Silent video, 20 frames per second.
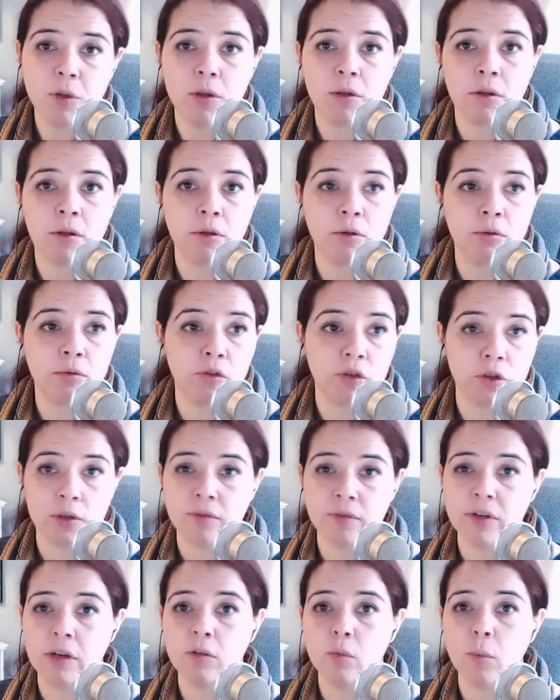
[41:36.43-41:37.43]
You
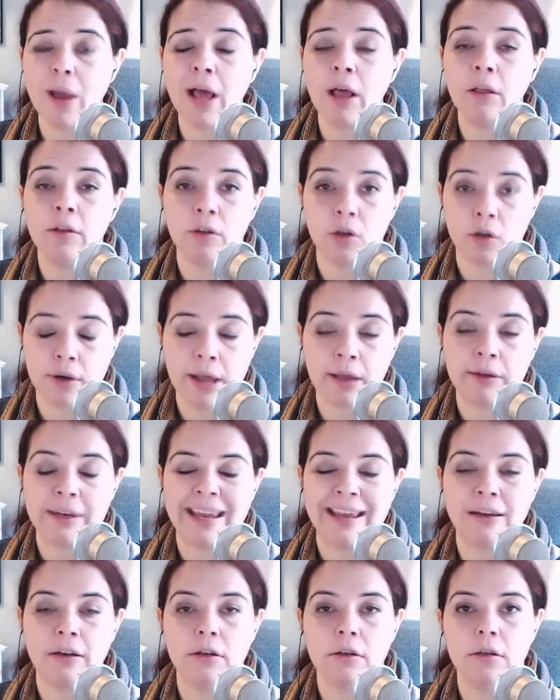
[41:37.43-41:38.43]
served us well. You're now
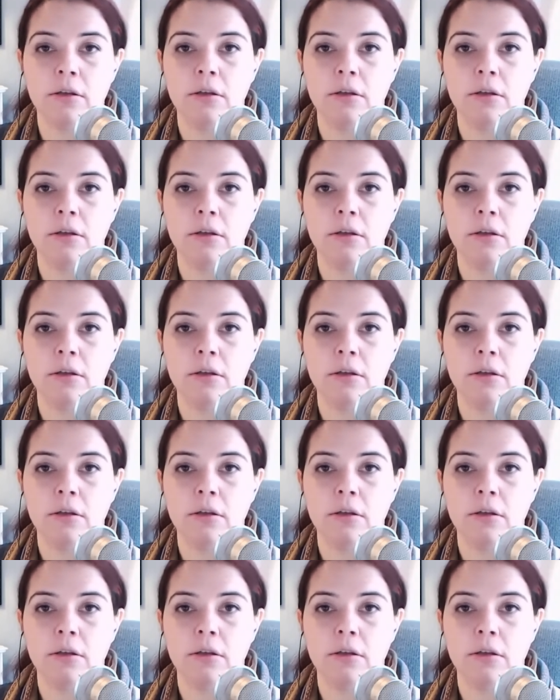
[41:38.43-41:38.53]
dead.